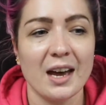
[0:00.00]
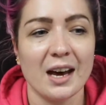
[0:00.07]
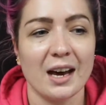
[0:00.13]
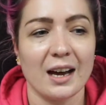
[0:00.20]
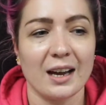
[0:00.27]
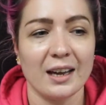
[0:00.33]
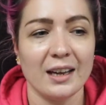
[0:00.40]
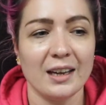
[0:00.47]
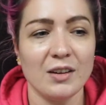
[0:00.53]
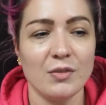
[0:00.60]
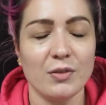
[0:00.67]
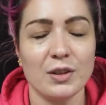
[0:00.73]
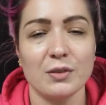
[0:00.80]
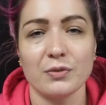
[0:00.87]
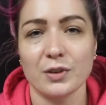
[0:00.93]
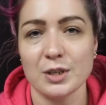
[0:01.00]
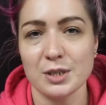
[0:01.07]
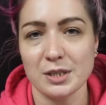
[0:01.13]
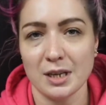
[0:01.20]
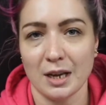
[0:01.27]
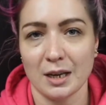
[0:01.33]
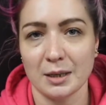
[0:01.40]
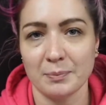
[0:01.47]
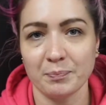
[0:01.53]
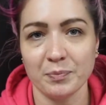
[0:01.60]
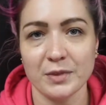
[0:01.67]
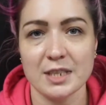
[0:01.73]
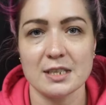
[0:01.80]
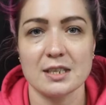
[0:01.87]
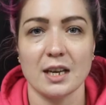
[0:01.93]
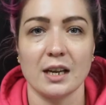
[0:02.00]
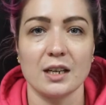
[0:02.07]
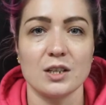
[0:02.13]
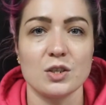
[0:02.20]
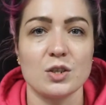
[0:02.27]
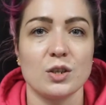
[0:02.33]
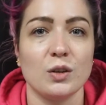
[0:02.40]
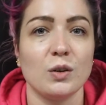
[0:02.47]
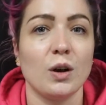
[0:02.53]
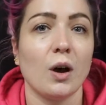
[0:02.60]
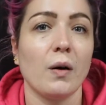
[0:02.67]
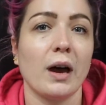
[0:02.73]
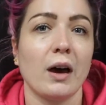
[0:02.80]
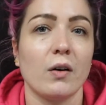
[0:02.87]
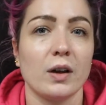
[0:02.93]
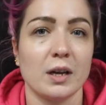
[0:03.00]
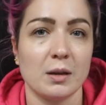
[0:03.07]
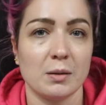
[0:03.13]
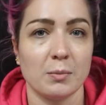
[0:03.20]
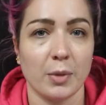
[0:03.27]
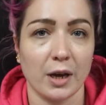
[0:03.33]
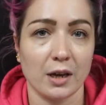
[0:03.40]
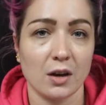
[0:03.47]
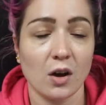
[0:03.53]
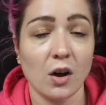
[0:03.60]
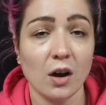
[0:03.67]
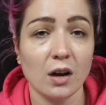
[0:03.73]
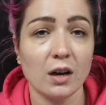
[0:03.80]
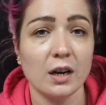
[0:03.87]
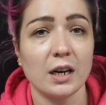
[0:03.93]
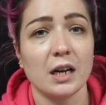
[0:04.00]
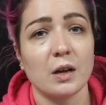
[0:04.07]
I, for the first time, decided to go out and buy a car.